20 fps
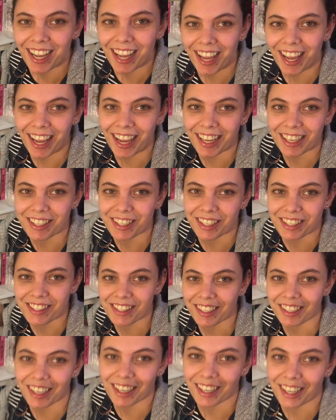and you can
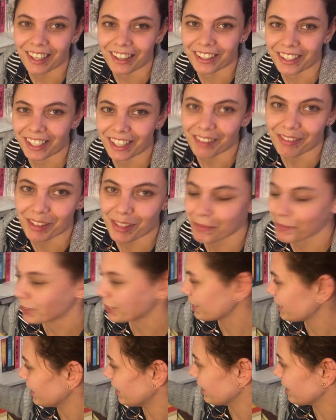see I currently have this book
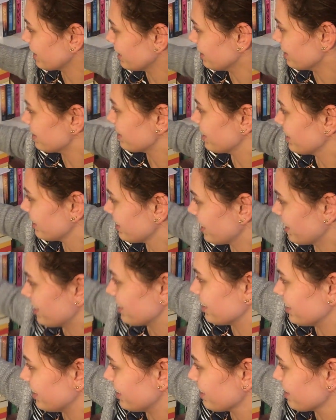here because it
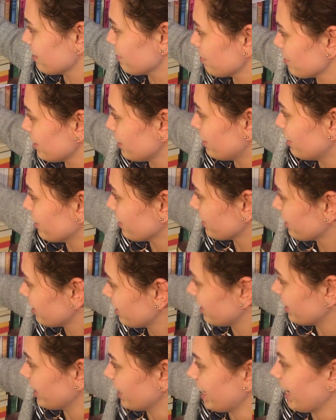actually doesn't belong
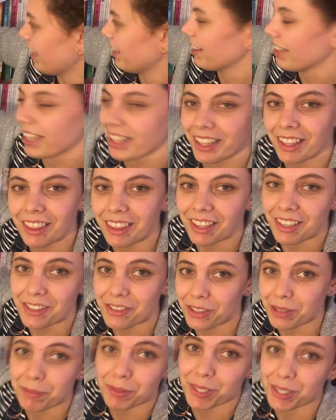there, and like these
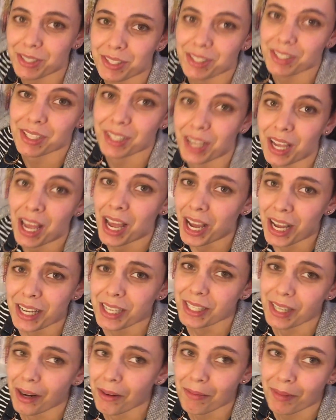three books
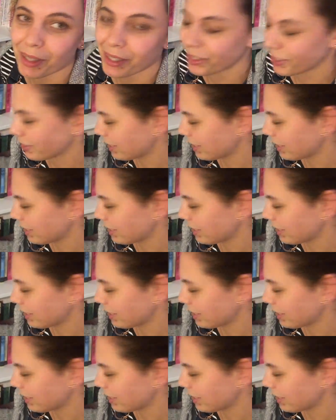don't belong